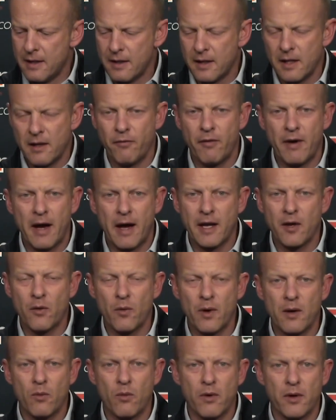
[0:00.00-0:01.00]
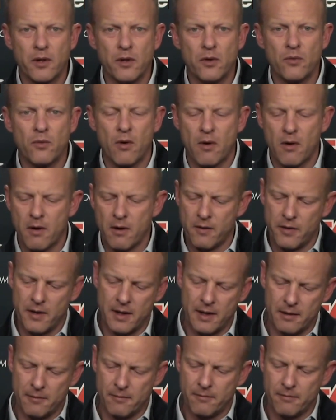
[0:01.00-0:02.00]
evaluate where you are and
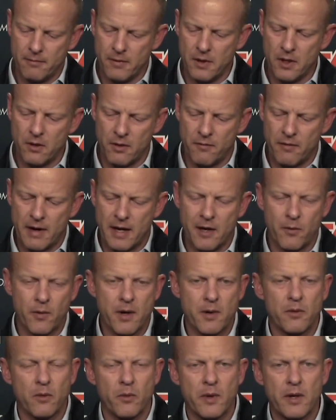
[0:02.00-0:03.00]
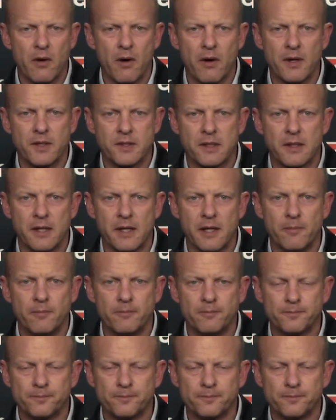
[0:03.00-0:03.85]
then, you know, evaluate where we are as a team.